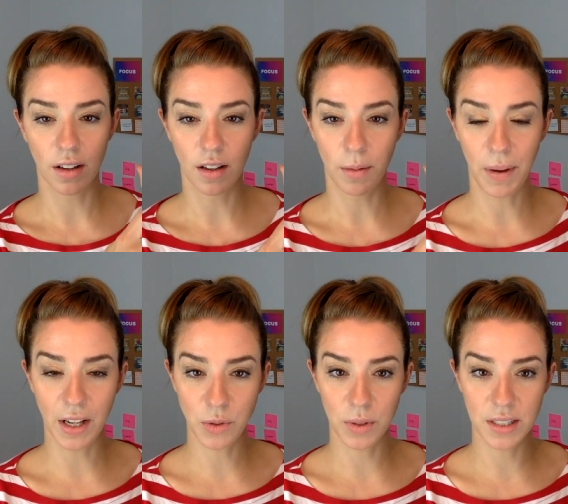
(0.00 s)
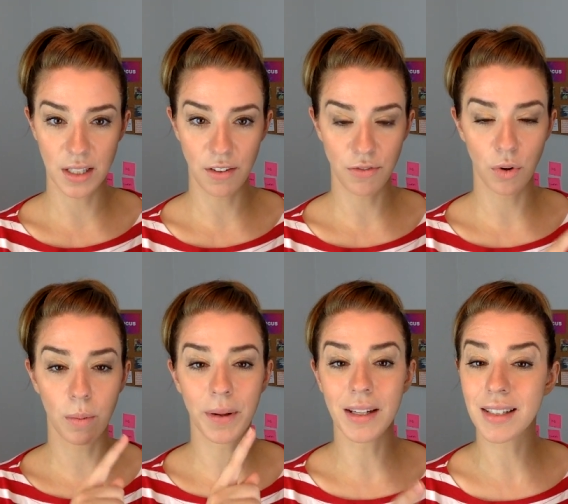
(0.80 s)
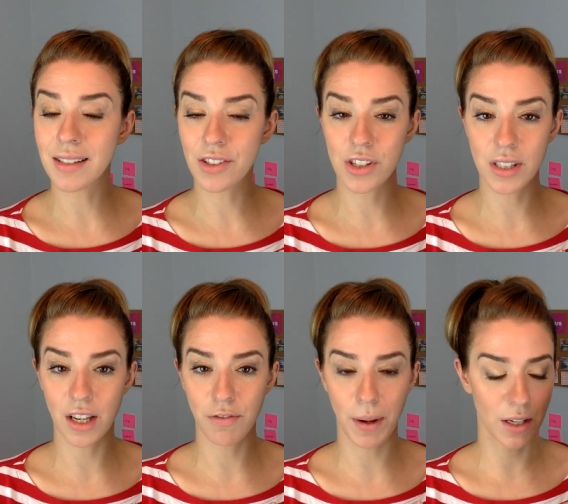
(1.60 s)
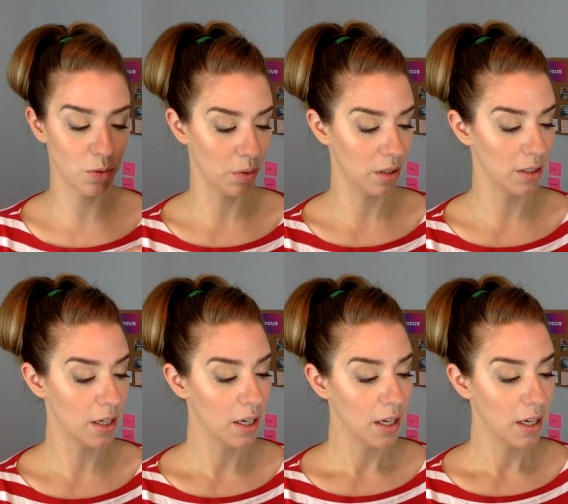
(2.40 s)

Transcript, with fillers: uh, passwords saved for, but it doesn't just save passwords